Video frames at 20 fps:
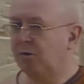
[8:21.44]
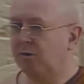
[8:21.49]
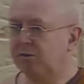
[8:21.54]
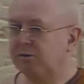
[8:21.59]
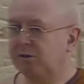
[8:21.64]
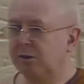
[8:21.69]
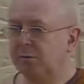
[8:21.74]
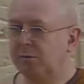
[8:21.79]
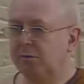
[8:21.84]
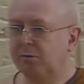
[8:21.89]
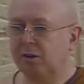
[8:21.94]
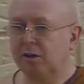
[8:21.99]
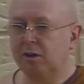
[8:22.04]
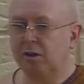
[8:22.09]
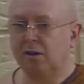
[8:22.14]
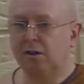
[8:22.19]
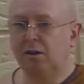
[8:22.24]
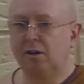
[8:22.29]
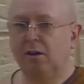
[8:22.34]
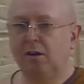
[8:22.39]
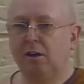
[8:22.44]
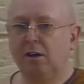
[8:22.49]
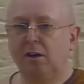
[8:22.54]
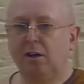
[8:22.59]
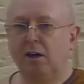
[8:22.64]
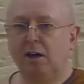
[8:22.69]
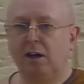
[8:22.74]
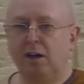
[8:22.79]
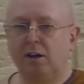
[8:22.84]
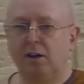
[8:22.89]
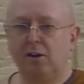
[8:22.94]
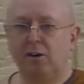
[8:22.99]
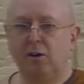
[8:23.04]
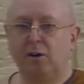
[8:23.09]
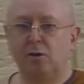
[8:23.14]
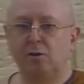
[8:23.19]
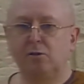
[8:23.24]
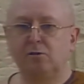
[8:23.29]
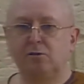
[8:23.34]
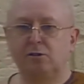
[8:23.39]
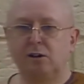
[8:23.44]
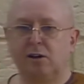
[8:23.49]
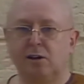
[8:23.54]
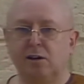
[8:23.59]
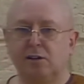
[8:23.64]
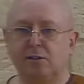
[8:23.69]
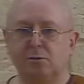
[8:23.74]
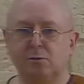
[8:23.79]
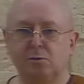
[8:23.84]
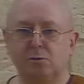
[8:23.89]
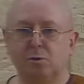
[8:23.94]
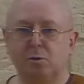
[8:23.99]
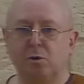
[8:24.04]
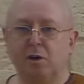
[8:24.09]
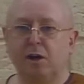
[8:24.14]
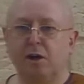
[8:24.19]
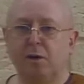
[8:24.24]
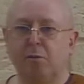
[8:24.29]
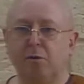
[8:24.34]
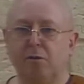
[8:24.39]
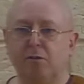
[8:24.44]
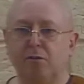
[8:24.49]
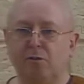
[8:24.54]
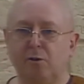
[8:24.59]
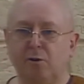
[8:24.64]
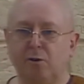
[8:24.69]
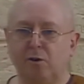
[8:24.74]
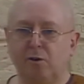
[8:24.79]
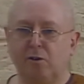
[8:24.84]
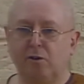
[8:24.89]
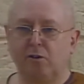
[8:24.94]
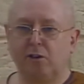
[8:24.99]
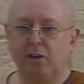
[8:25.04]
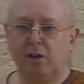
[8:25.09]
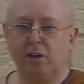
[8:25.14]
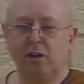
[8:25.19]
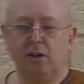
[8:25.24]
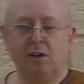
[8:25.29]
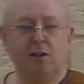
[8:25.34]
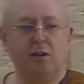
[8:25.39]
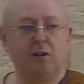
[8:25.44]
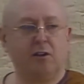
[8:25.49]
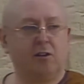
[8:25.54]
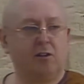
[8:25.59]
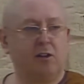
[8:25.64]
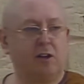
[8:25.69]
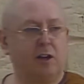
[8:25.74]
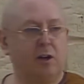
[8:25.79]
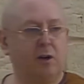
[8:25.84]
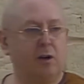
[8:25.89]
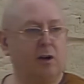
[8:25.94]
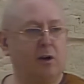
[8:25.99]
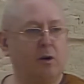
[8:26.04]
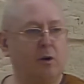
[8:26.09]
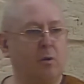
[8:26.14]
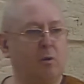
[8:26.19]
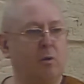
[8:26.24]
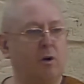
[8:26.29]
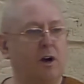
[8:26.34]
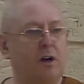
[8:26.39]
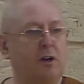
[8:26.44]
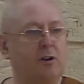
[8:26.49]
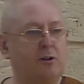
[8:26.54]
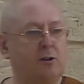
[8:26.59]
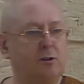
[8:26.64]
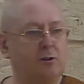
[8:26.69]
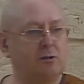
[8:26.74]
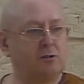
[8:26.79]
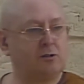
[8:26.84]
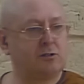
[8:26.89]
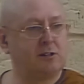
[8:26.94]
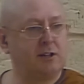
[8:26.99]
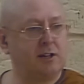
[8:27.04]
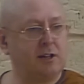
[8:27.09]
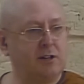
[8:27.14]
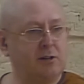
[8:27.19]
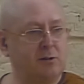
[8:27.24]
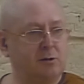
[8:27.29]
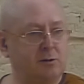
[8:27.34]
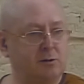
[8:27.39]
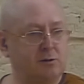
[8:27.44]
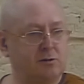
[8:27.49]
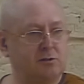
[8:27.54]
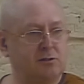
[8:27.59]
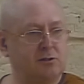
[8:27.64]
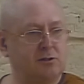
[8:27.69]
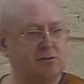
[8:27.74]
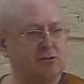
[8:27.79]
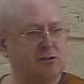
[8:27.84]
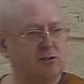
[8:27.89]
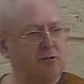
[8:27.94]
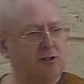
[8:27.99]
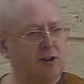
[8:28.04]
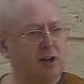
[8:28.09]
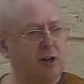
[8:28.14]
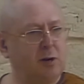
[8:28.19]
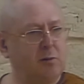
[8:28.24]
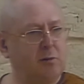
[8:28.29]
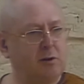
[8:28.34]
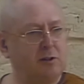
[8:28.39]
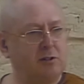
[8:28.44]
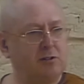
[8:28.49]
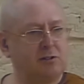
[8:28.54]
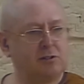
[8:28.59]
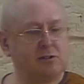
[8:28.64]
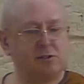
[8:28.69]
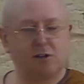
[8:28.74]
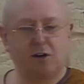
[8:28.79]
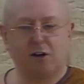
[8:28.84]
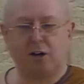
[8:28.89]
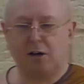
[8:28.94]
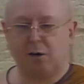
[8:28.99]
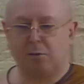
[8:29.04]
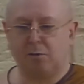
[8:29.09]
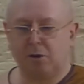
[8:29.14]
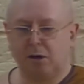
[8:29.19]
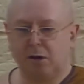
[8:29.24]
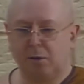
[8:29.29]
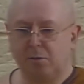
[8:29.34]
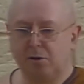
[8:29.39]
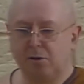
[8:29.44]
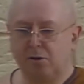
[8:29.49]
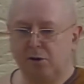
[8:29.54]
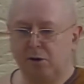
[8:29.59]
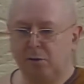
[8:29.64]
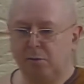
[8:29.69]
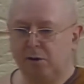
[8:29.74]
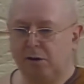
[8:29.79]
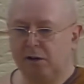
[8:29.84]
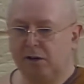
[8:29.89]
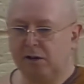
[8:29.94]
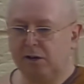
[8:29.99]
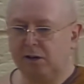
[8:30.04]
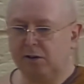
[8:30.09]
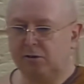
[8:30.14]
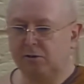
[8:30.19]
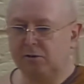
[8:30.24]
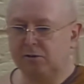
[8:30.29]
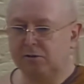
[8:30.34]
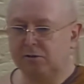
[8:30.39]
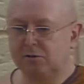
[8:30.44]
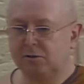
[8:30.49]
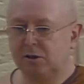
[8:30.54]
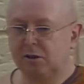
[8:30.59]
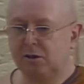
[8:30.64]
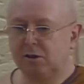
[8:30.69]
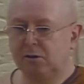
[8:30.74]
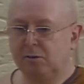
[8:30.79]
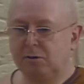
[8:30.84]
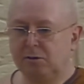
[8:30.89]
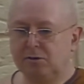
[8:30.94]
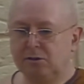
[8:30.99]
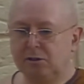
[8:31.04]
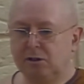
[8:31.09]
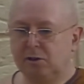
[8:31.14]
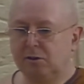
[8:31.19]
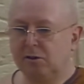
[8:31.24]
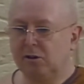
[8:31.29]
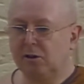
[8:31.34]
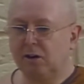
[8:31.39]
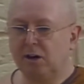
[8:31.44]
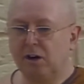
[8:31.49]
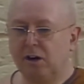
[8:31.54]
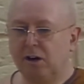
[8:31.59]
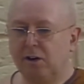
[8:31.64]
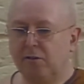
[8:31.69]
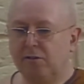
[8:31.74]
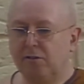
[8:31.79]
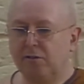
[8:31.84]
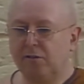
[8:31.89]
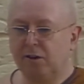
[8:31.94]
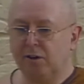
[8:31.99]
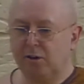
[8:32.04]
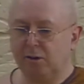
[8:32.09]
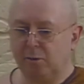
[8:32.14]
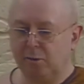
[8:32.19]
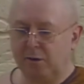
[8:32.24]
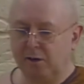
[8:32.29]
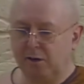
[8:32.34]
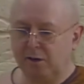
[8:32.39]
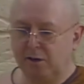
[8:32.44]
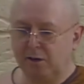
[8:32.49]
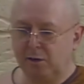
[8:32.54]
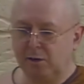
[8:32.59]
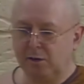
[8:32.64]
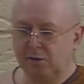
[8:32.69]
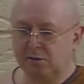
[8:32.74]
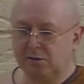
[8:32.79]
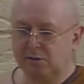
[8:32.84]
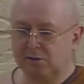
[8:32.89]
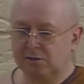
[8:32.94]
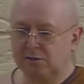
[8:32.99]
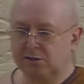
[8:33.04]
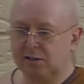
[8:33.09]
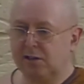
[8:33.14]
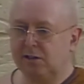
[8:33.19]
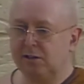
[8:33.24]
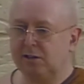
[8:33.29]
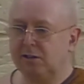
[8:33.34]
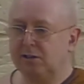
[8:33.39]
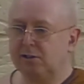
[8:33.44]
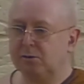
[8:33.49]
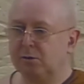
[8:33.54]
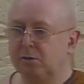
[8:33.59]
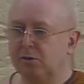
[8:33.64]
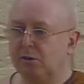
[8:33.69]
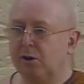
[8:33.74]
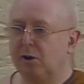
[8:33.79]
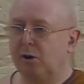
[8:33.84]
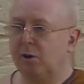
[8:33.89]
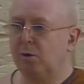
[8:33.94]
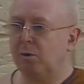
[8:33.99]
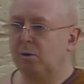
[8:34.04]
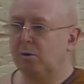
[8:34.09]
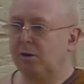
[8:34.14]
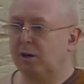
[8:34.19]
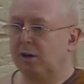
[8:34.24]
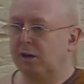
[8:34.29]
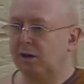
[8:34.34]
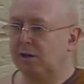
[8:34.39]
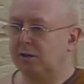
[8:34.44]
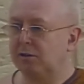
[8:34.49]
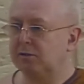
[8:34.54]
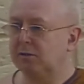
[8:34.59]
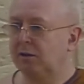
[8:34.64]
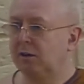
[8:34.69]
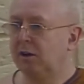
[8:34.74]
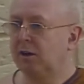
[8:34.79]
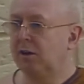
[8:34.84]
or something. And in those days was way before the one-use needles, these incredibly sharp hypodermic needles, which you hardly feel them when they go into the skin. These were the old days